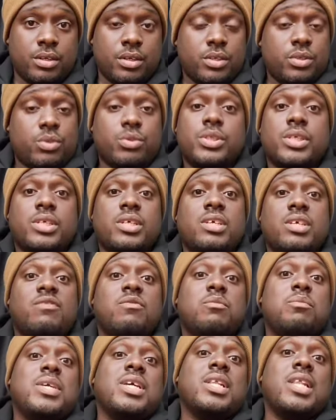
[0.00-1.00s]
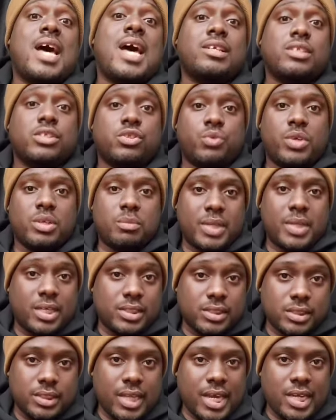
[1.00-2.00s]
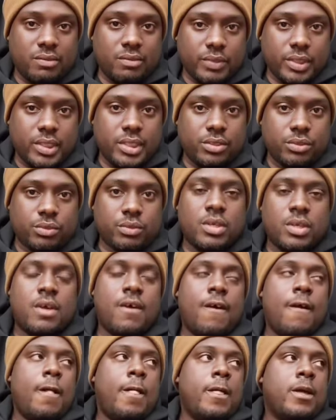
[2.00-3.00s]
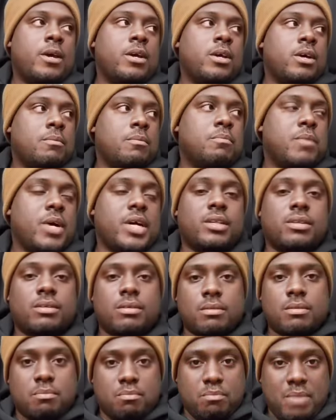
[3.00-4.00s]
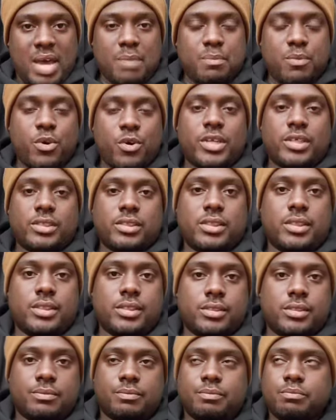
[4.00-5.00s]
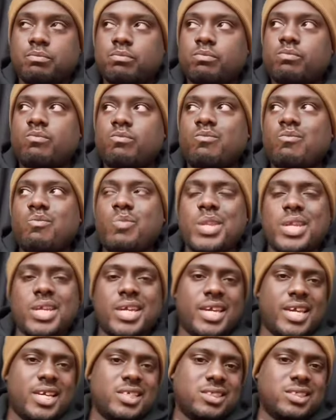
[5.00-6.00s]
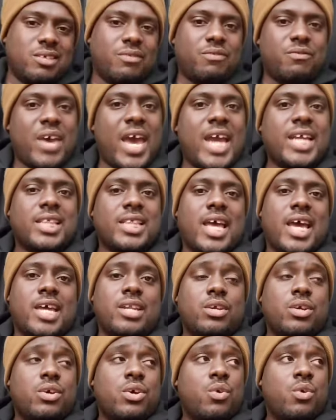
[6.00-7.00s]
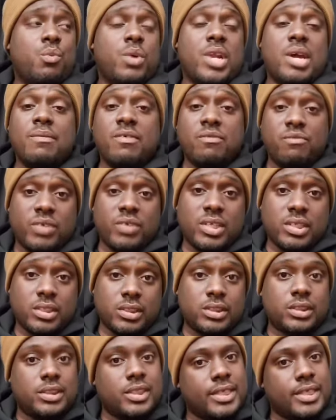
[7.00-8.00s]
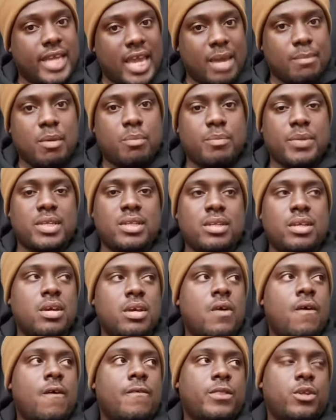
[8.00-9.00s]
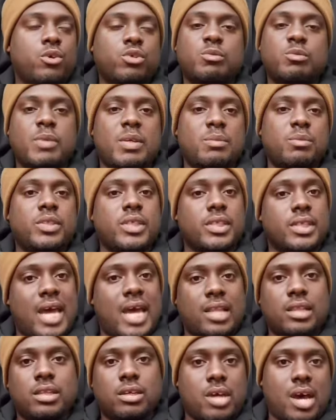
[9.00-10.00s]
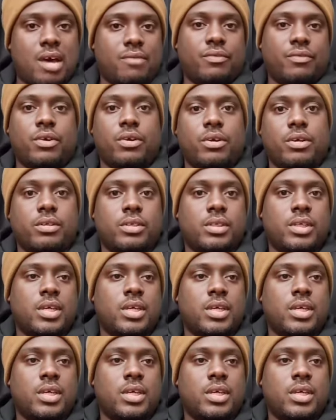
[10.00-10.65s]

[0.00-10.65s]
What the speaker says: You shouldn't even be allowed to drink because it's not even legal. But my point is this. It's the fact that whatever village she came up in, those people did not look out for her.